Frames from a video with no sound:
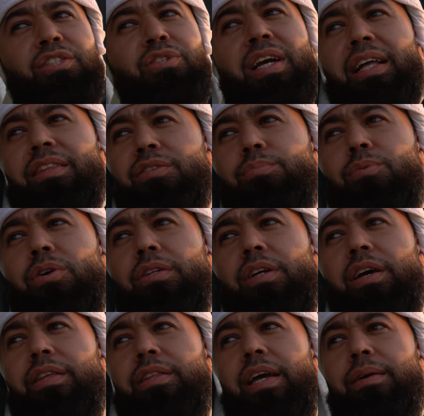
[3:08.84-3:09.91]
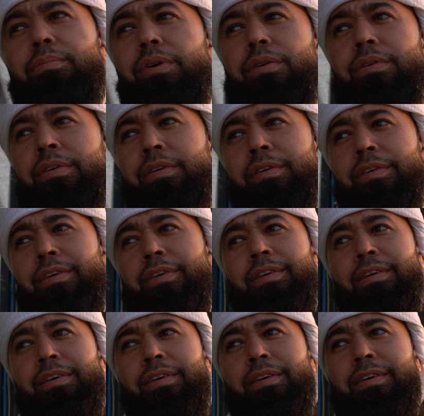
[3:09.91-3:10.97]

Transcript: that you got this morning, the other day, bro. You know what?